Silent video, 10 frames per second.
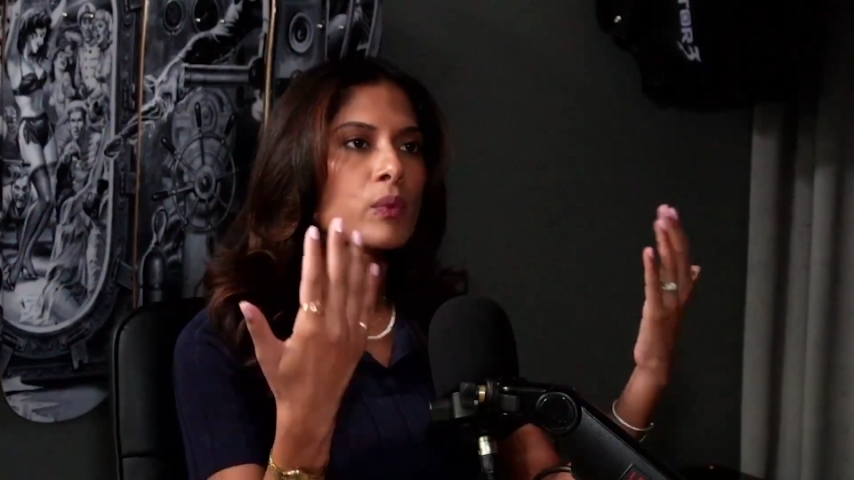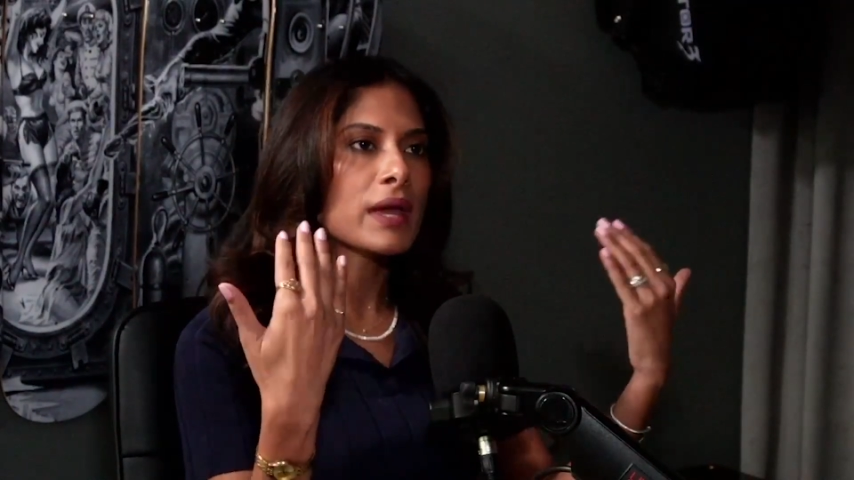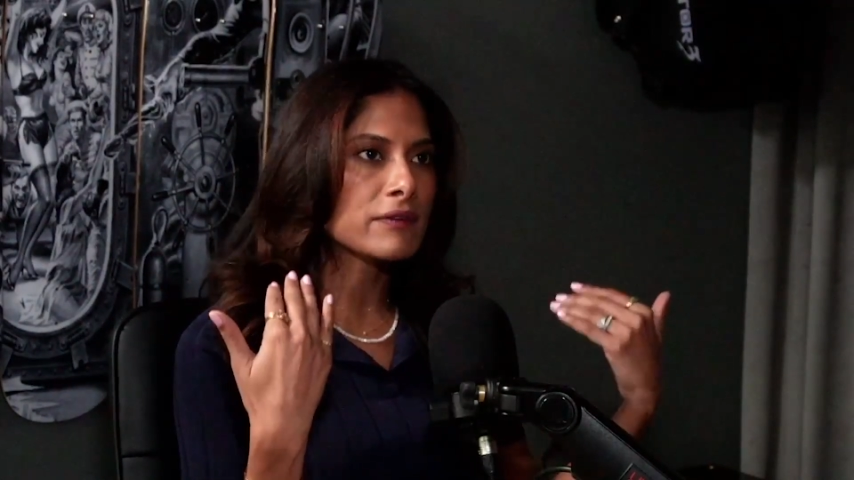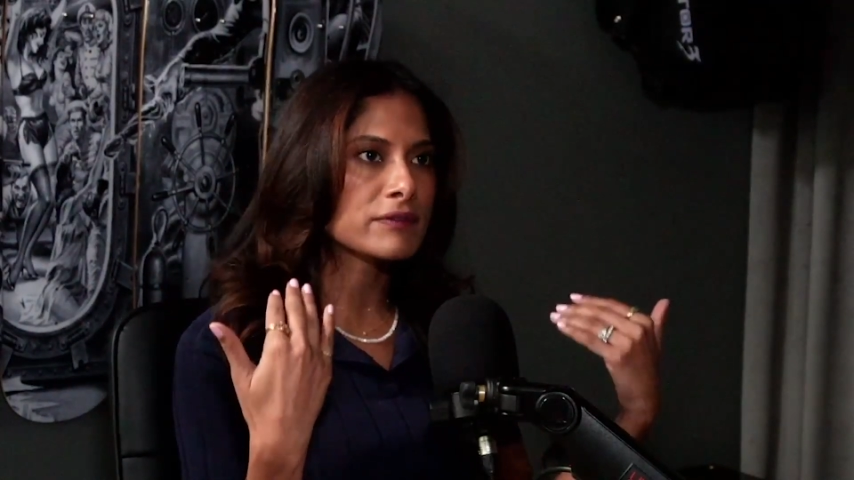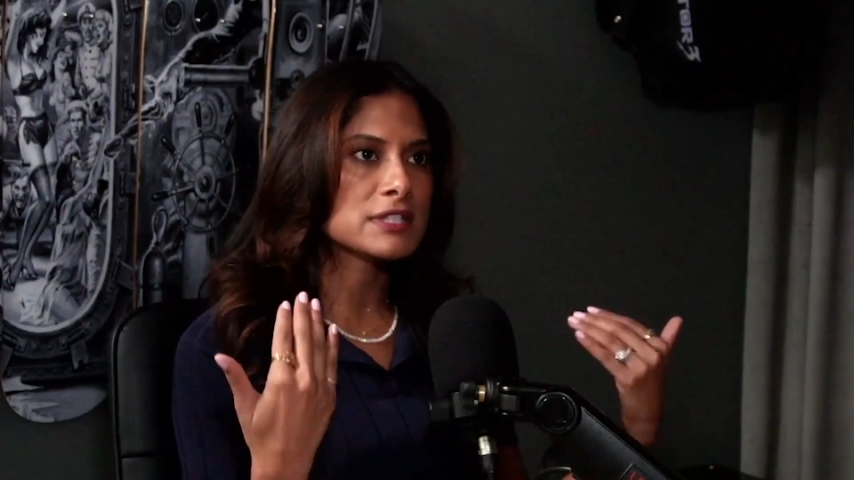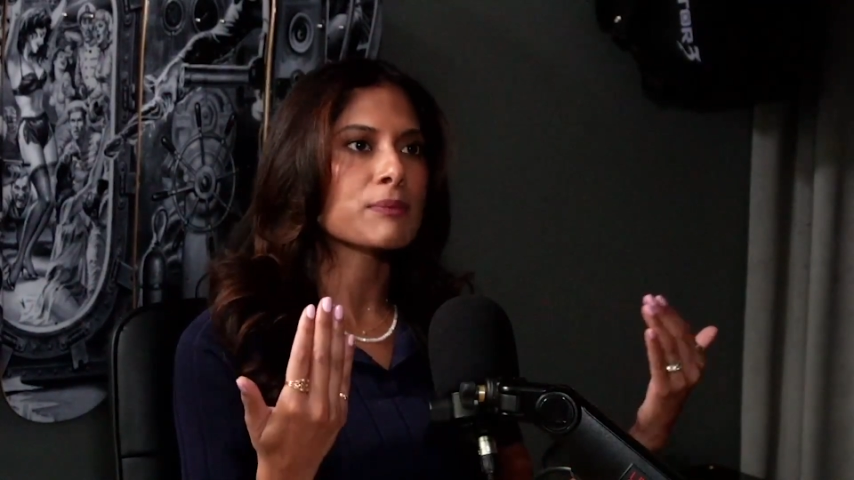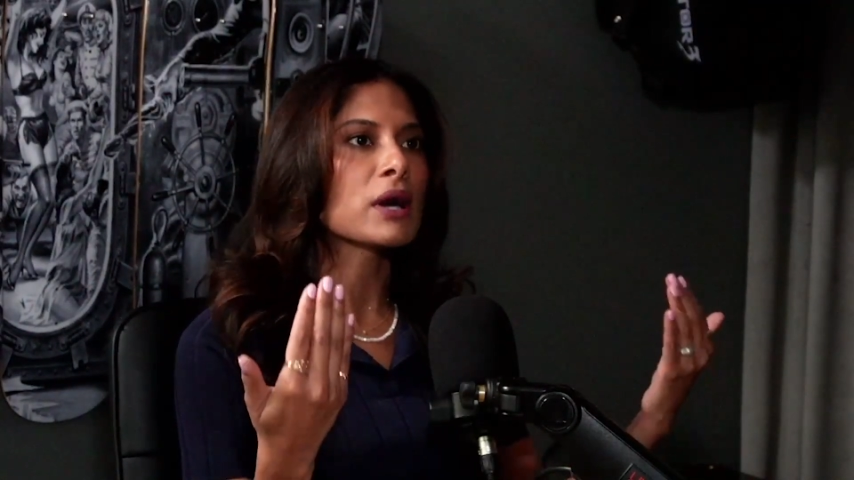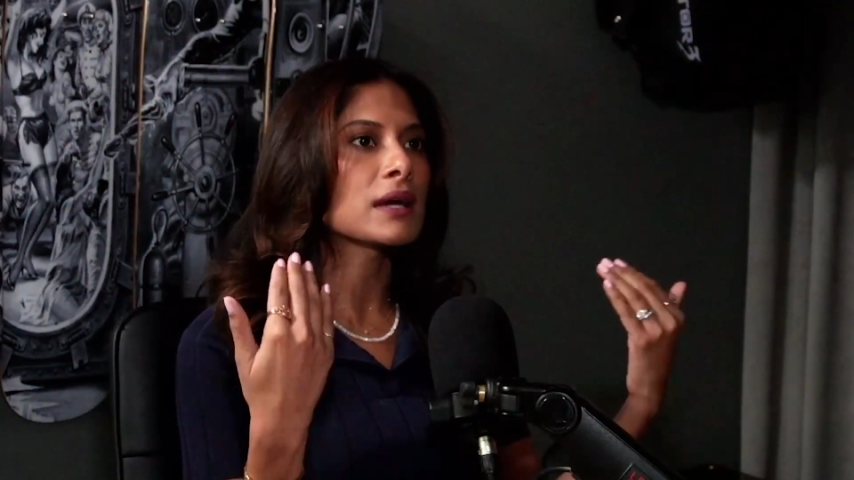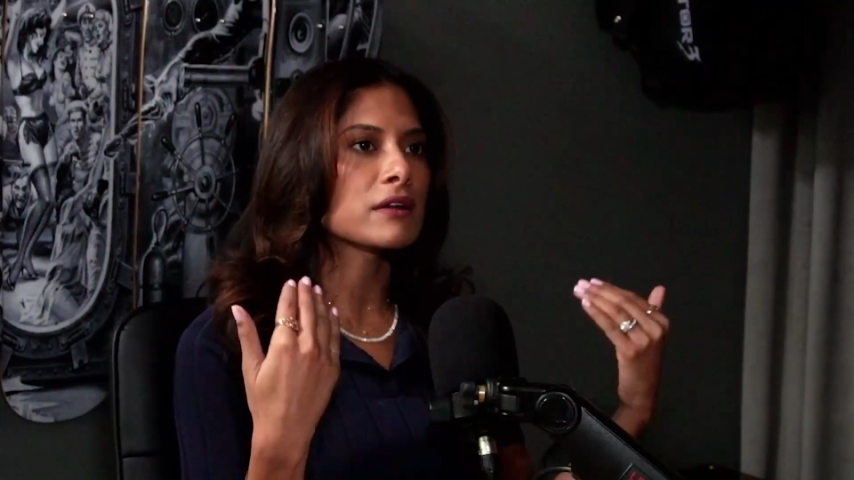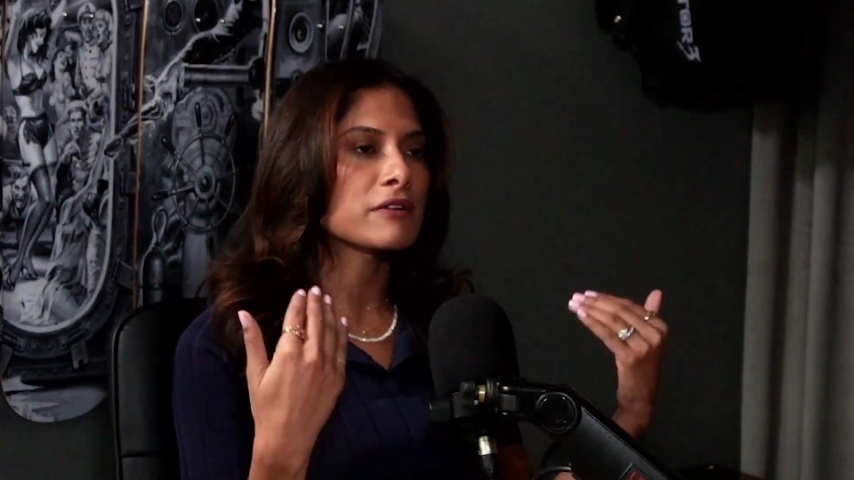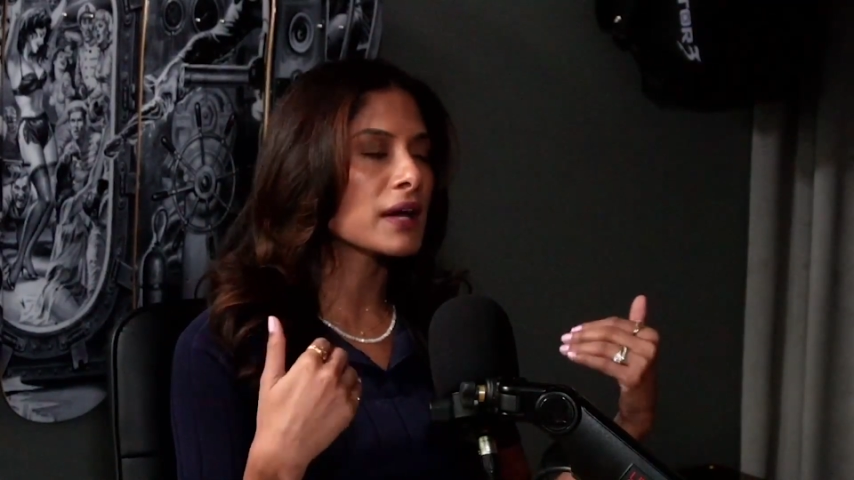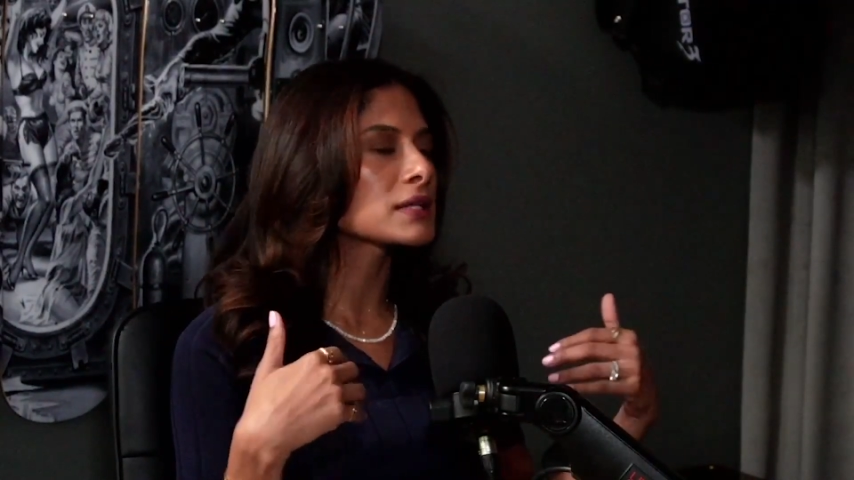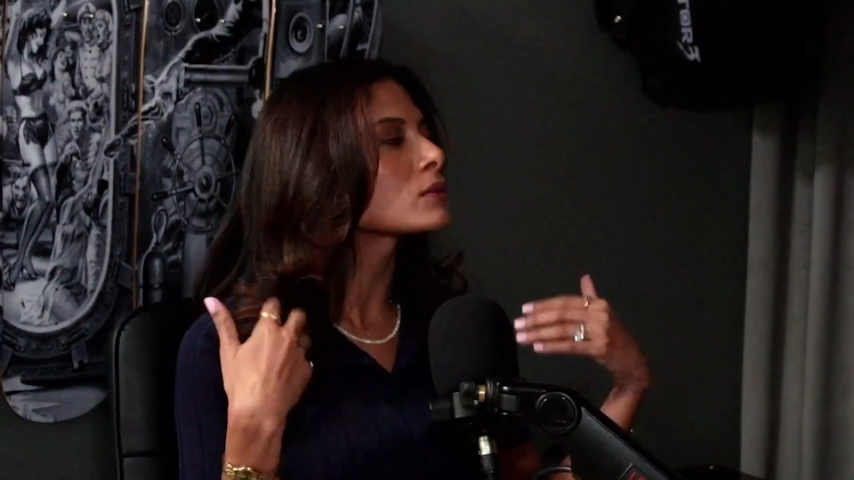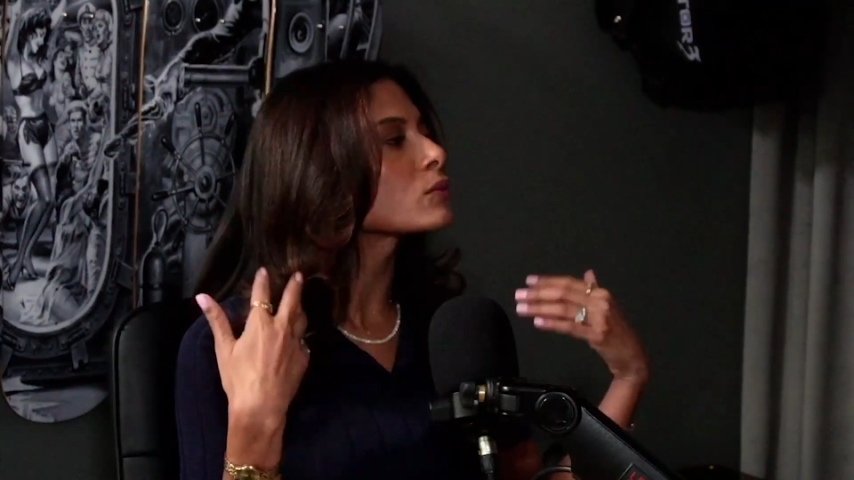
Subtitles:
we have the spotlight effect.